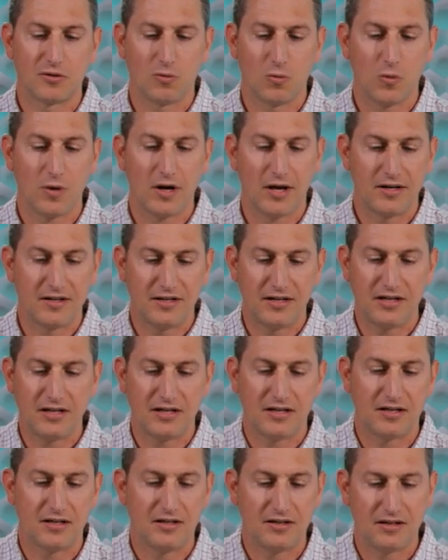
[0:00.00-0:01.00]
what I
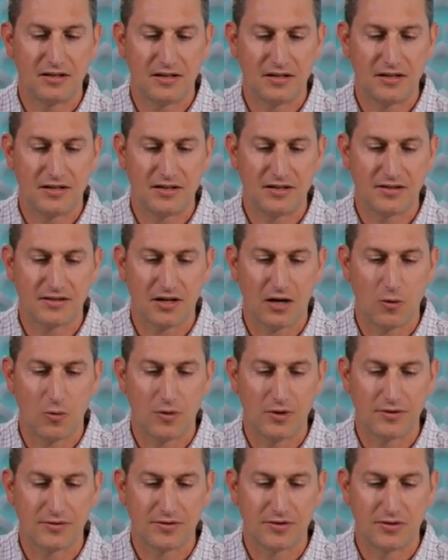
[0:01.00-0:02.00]
did is I
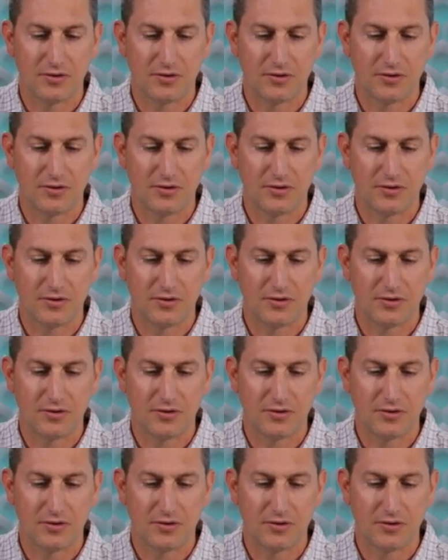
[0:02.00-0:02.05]
went